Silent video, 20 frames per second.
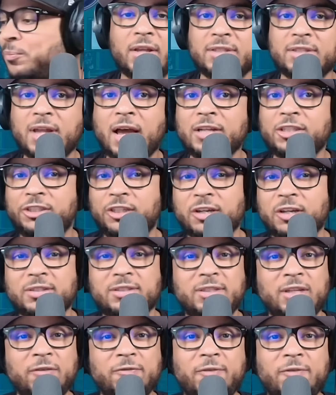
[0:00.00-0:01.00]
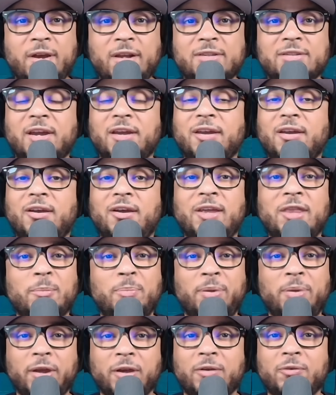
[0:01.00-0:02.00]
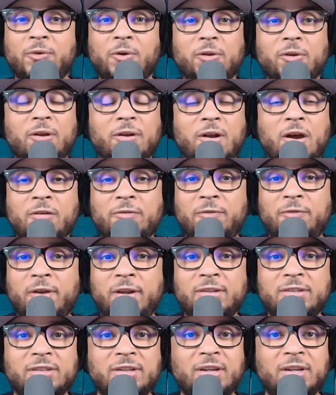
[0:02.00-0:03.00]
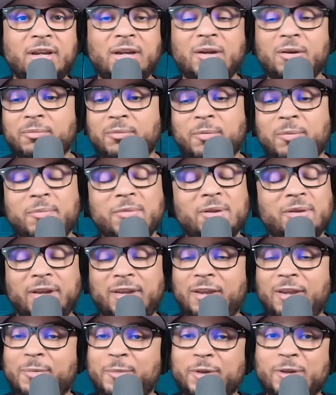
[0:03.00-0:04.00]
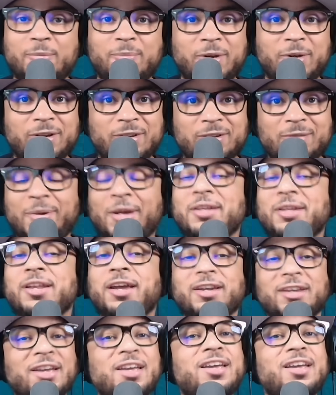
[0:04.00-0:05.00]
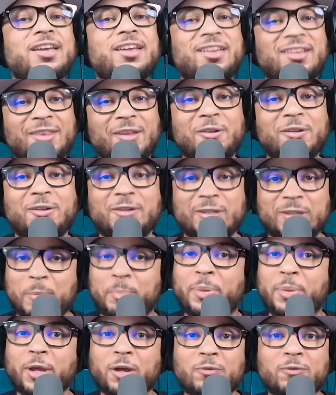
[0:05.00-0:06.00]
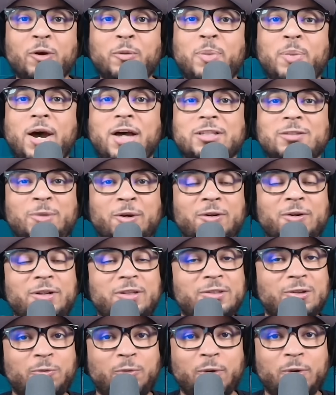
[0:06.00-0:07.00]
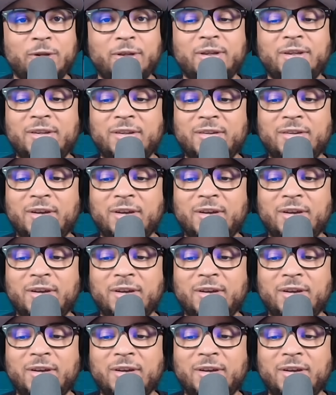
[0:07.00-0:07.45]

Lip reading: It's not just defense. Like, in the pick and roll on offense, like him and LaMelo, like the pick and roll possibilities are really